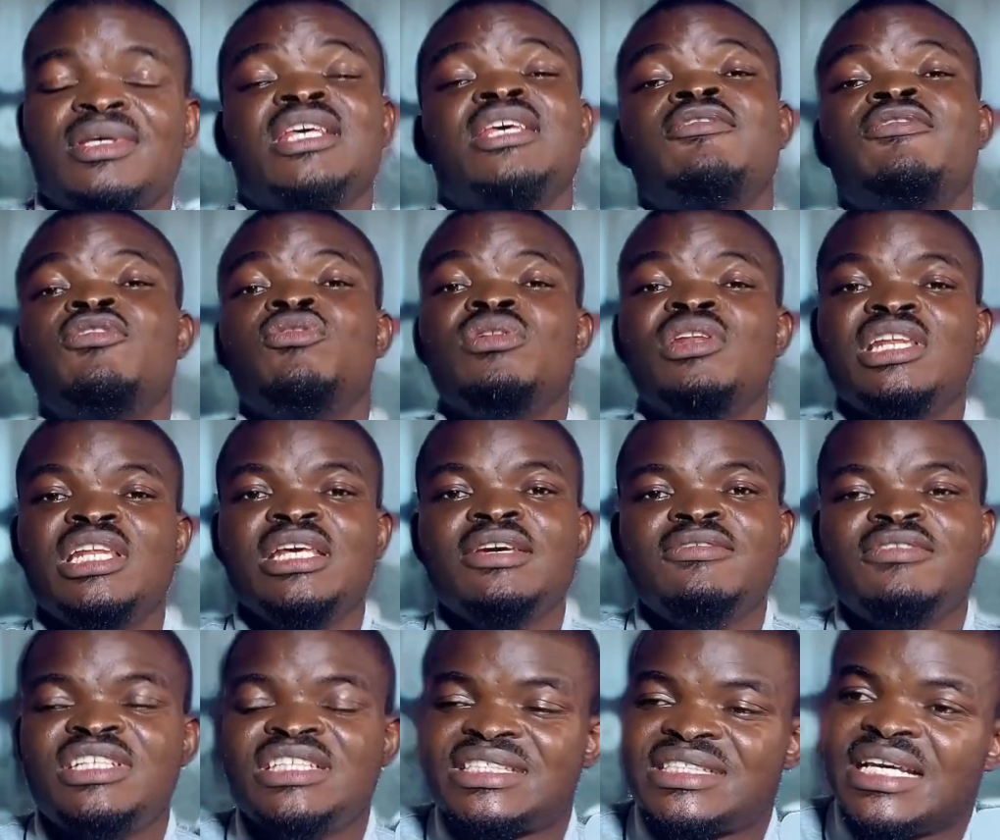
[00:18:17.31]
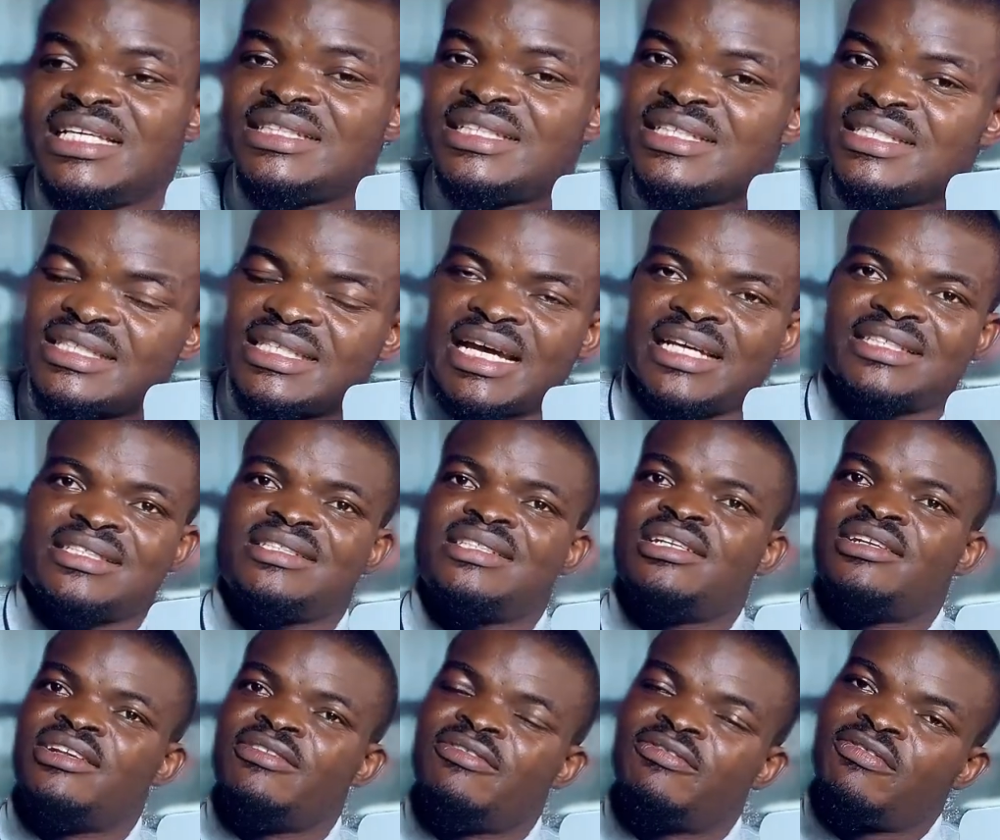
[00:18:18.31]
If you leave the settings at
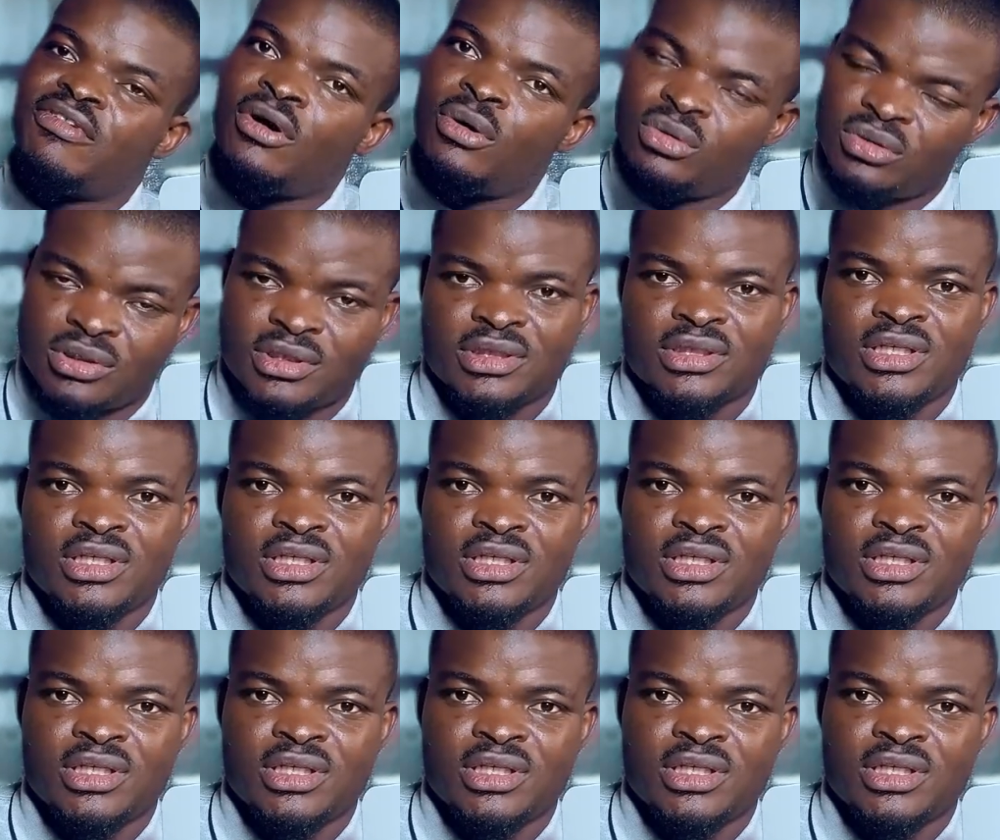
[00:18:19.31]
default,